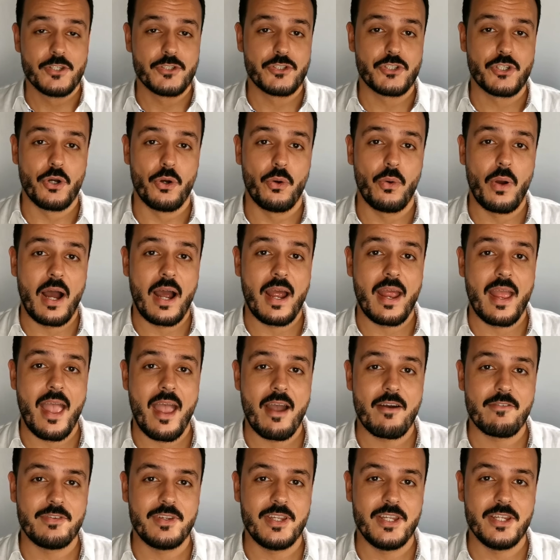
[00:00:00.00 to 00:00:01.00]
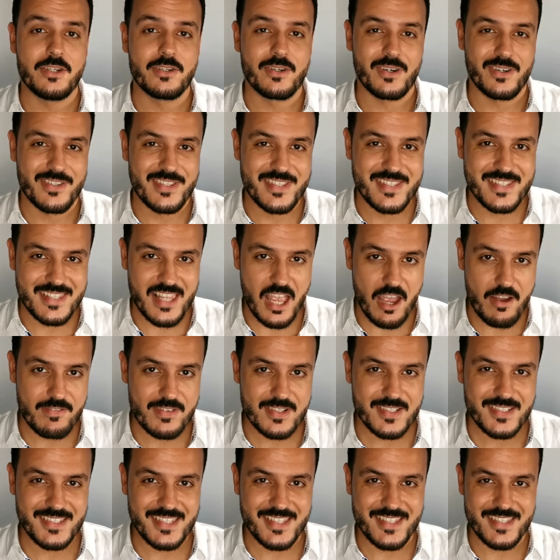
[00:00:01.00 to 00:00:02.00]
So I have here
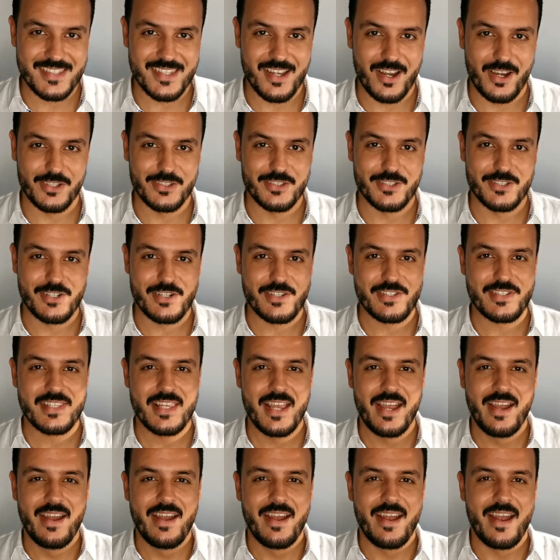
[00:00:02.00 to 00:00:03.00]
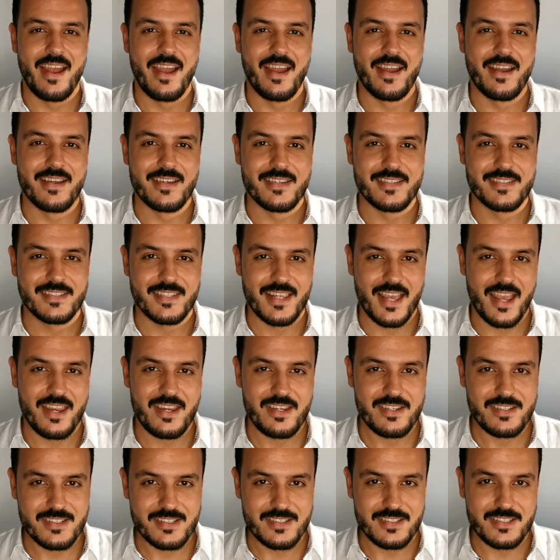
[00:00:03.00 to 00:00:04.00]
seven designers and
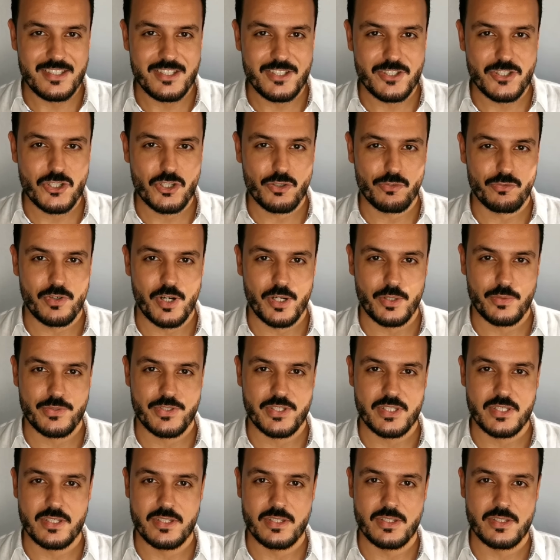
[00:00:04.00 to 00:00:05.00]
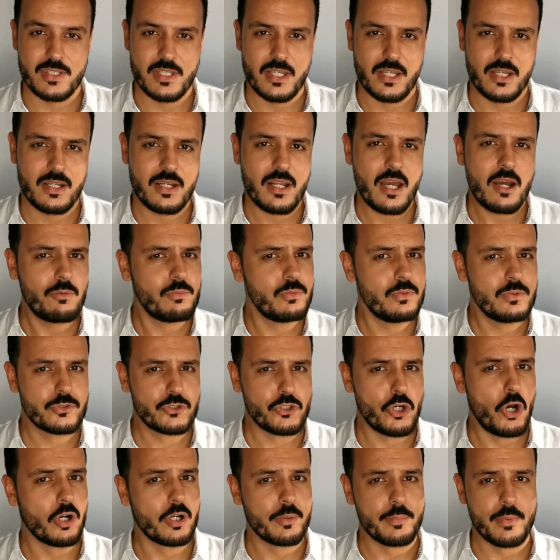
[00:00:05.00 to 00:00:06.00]
eight niche fragrances, and I
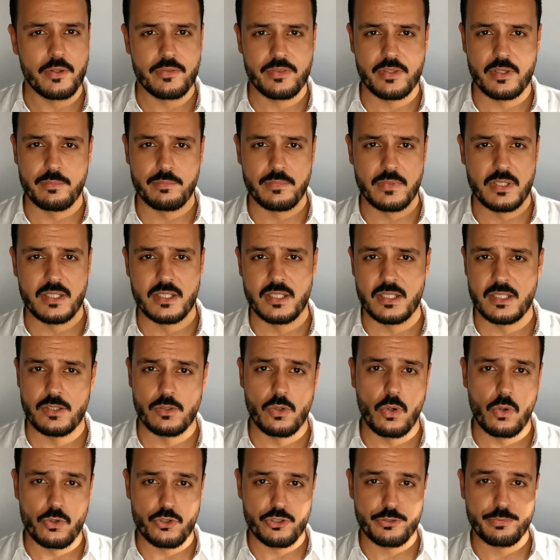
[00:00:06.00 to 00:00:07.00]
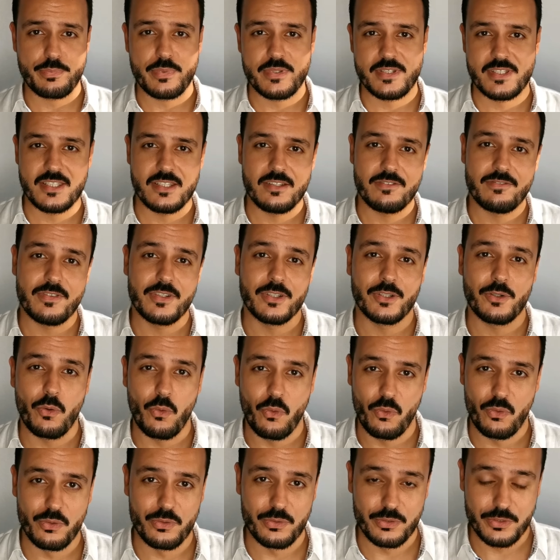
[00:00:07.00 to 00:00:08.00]
will talk about them in a no specific
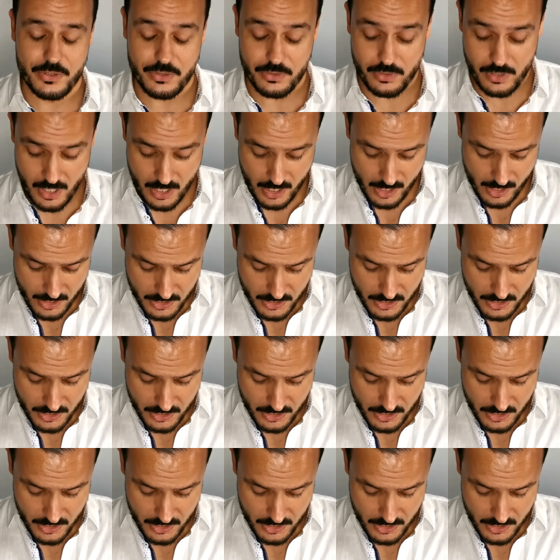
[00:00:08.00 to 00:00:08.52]
order.